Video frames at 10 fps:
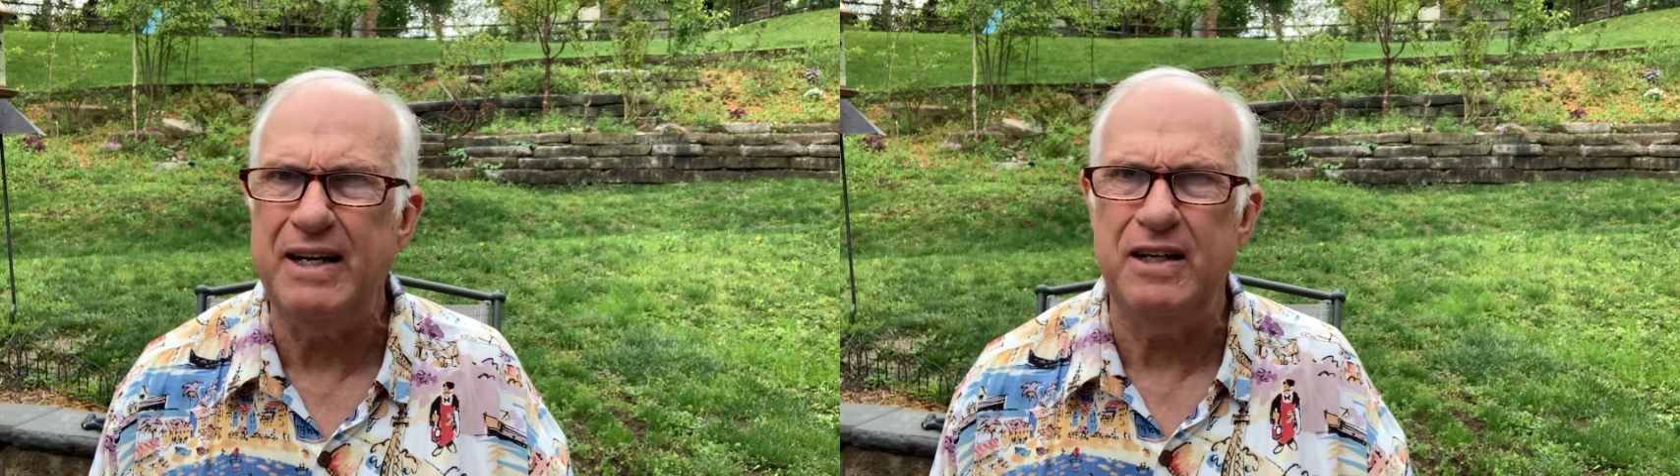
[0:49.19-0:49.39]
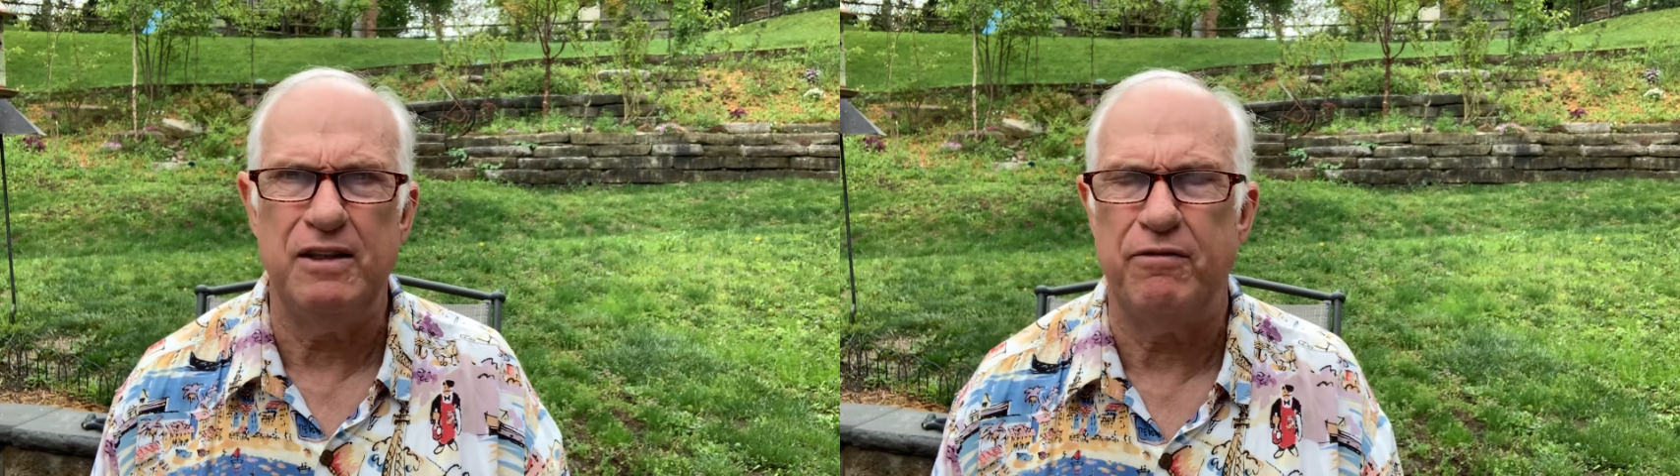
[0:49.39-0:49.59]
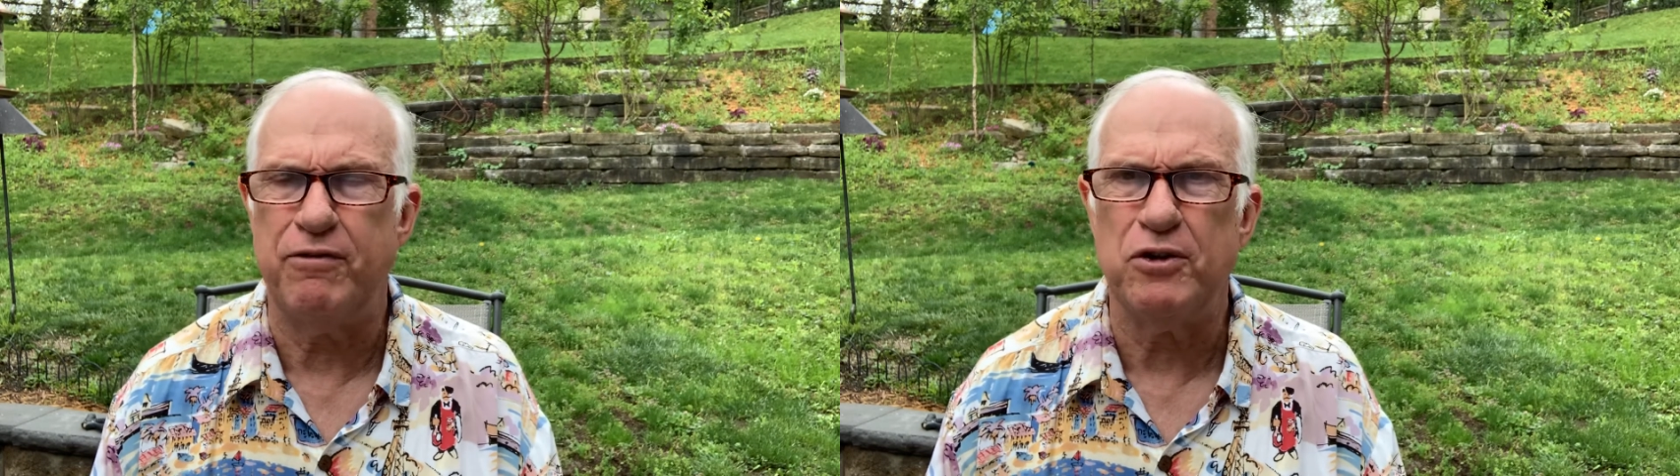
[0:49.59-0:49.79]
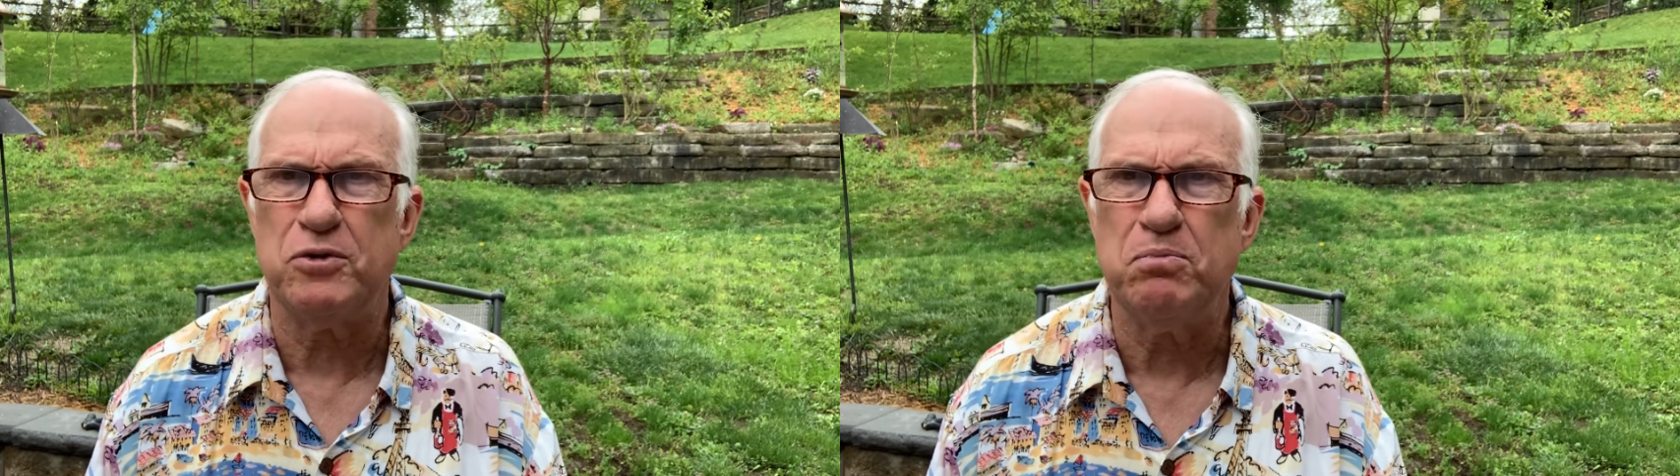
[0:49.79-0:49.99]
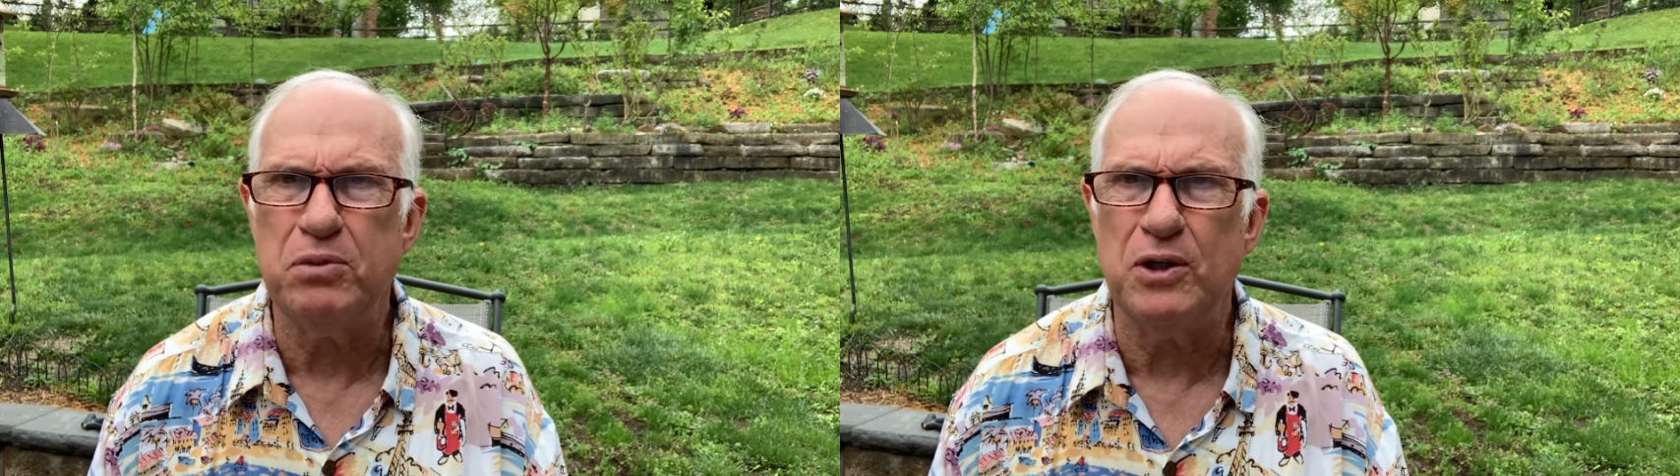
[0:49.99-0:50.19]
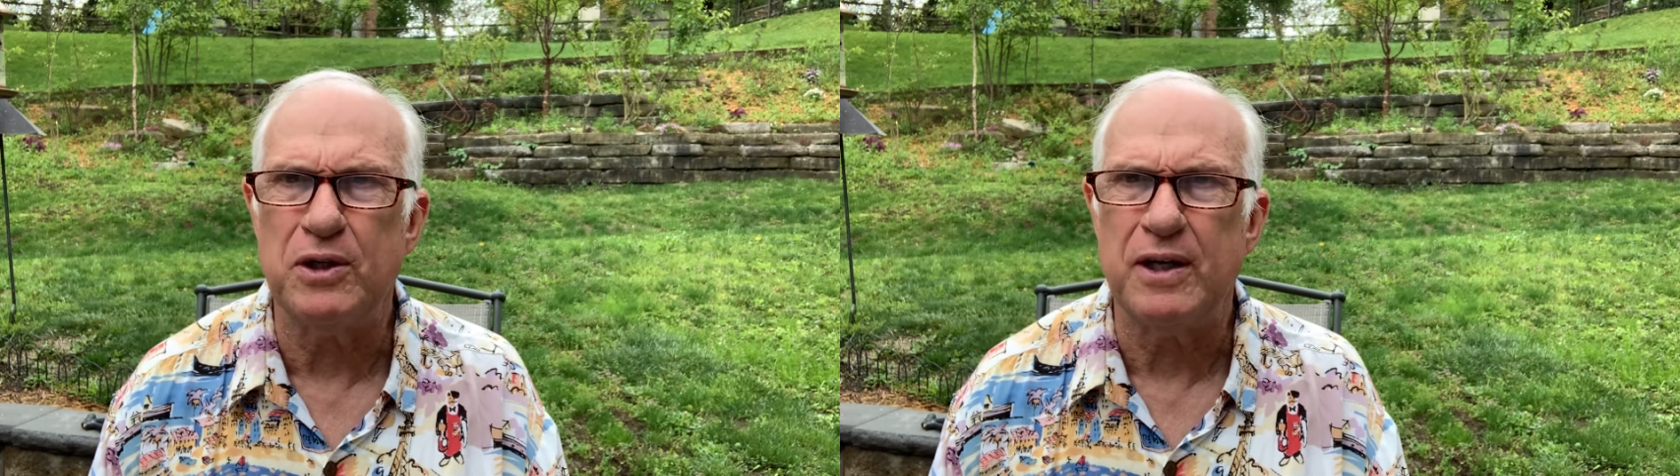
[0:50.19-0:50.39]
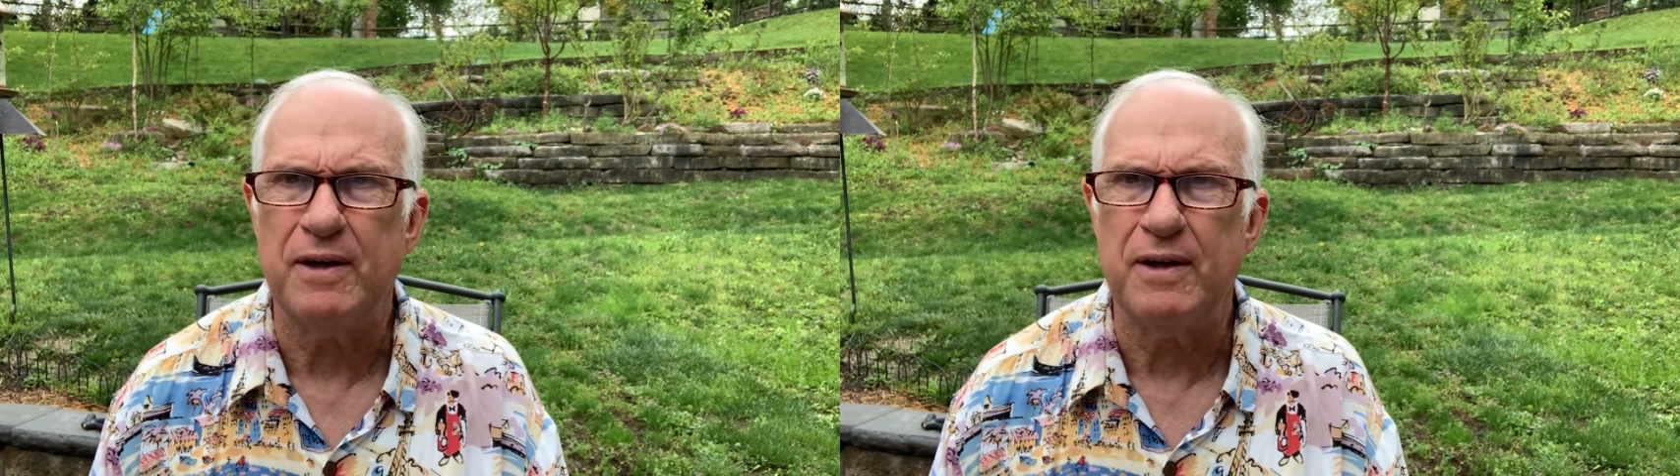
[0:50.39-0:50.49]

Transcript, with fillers: in the first book,